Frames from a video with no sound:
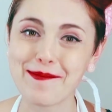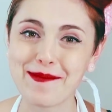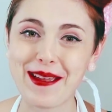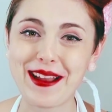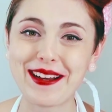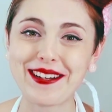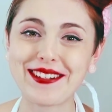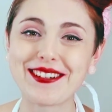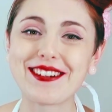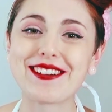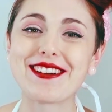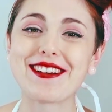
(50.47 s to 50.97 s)
make
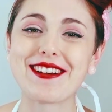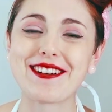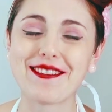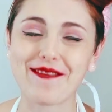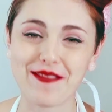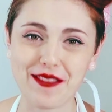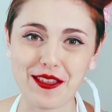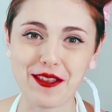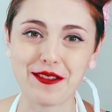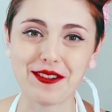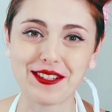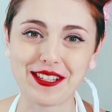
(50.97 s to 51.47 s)
sure
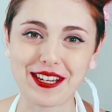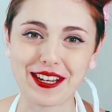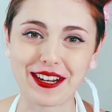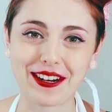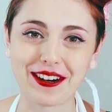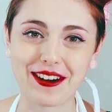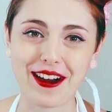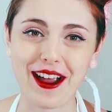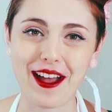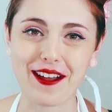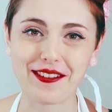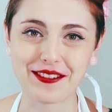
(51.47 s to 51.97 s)
you stick
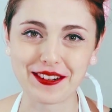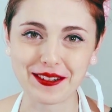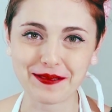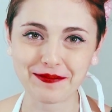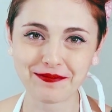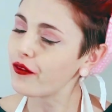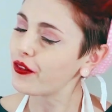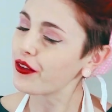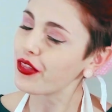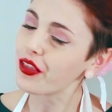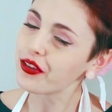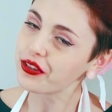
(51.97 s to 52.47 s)
around.
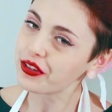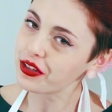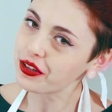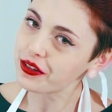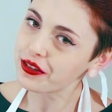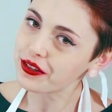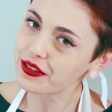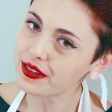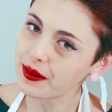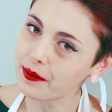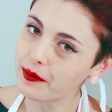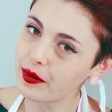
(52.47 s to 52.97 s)
For those of you who
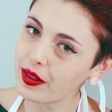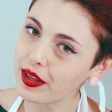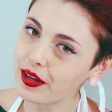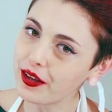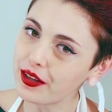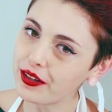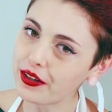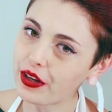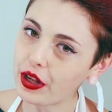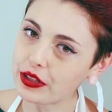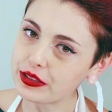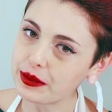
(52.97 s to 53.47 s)
are stumbling
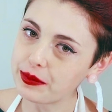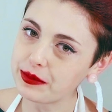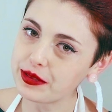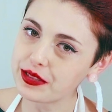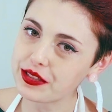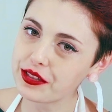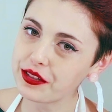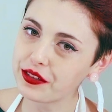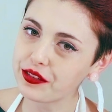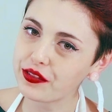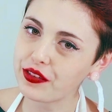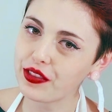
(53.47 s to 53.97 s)
on Dolled Up
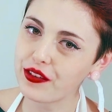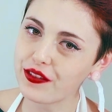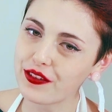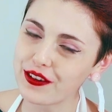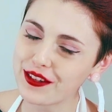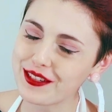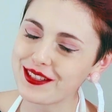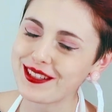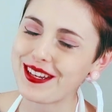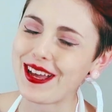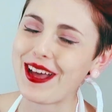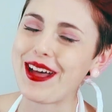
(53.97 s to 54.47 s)
Desserts for the
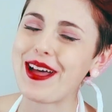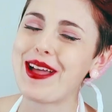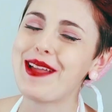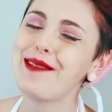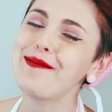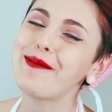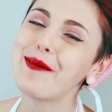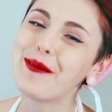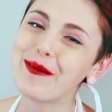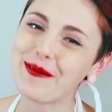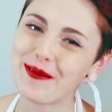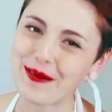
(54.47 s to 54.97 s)
first time,
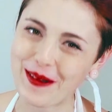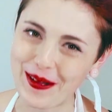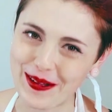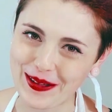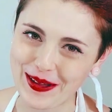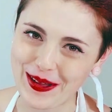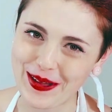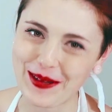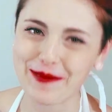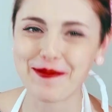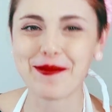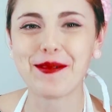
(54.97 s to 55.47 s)

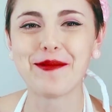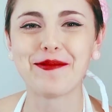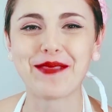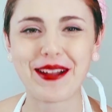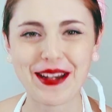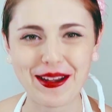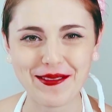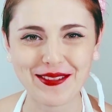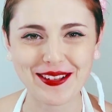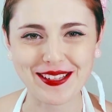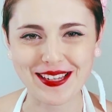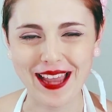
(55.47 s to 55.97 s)
welcome. My
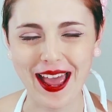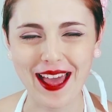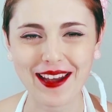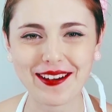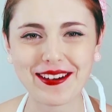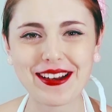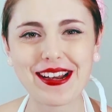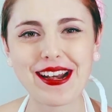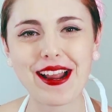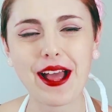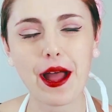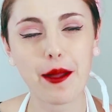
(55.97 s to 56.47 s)
name is
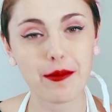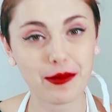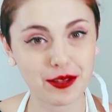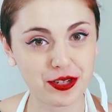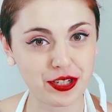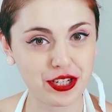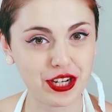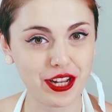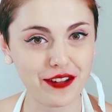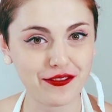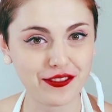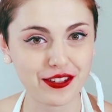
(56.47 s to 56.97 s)
Katarina. I'm the
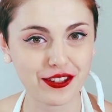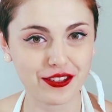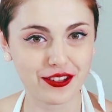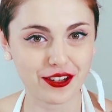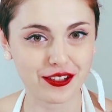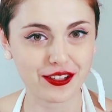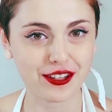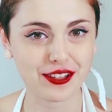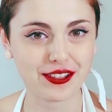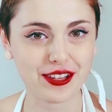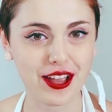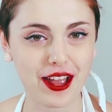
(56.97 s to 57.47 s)
Chief
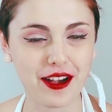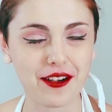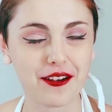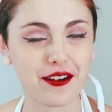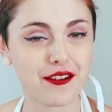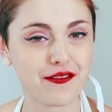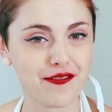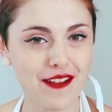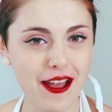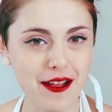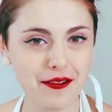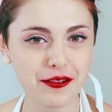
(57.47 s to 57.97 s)
Dessert Designer
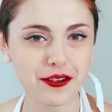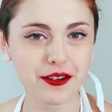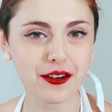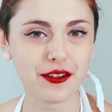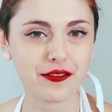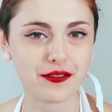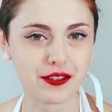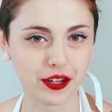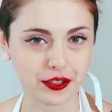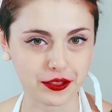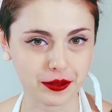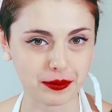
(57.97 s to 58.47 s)
and founder
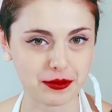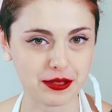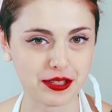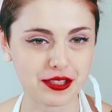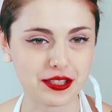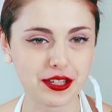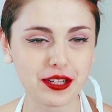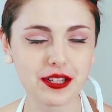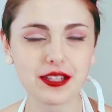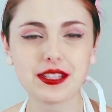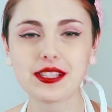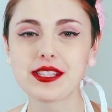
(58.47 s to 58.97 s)
of Dolled Up
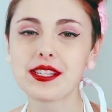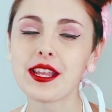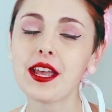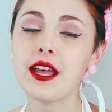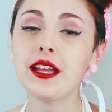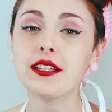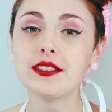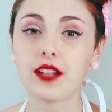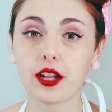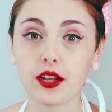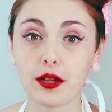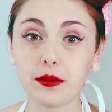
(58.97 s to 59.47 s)
Desserts.
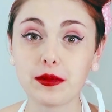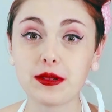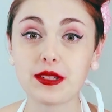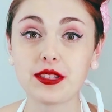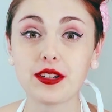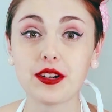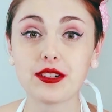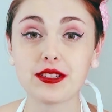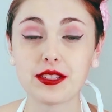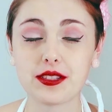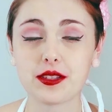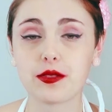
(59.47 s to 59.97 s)
Dolled Up
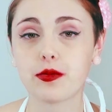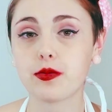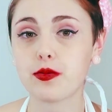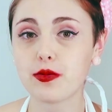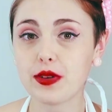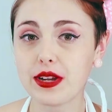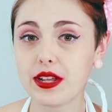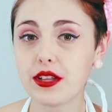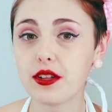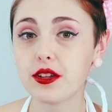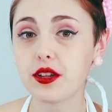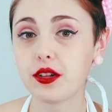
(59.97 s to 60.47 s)
Desserts is a
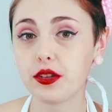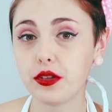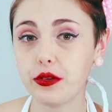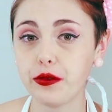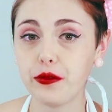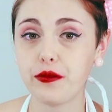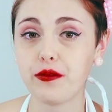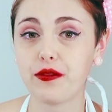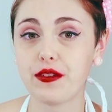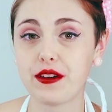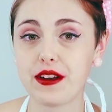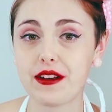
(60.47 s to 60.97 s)
real
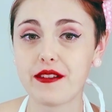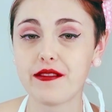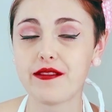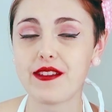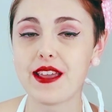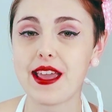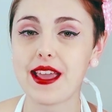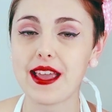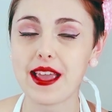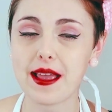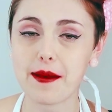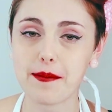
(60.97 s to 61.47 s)
gluten-free and
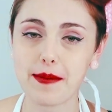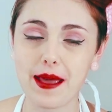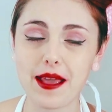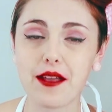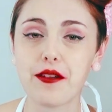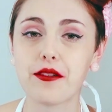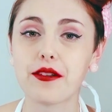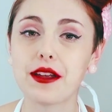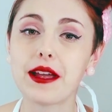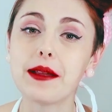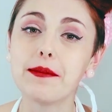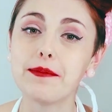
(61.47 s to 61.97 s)
vegan
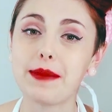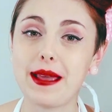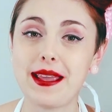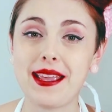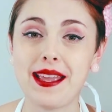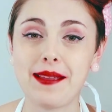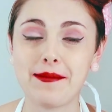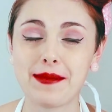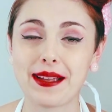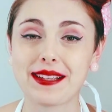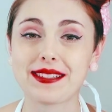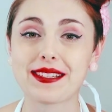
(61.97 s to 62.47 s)
bakery and
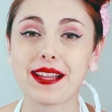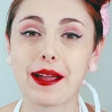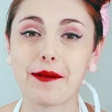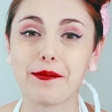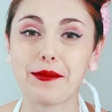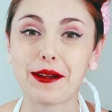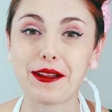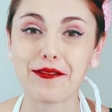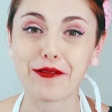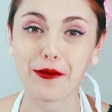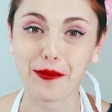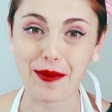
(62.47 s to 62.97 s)
baking mix
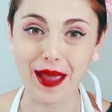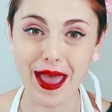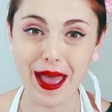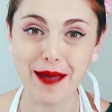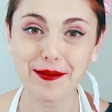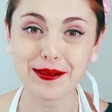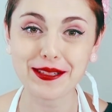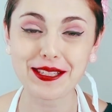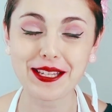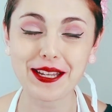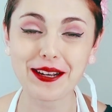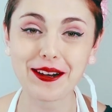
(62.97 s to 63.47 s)
company from
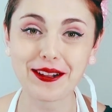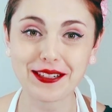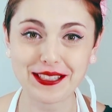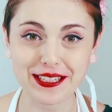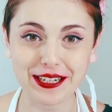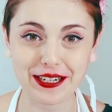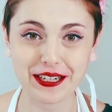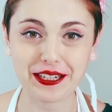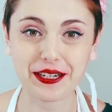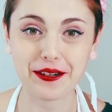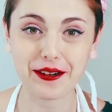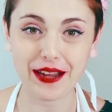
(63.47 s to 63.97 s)
Hamilton,
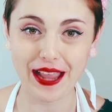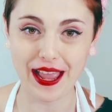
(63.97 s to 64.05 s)
Ontario,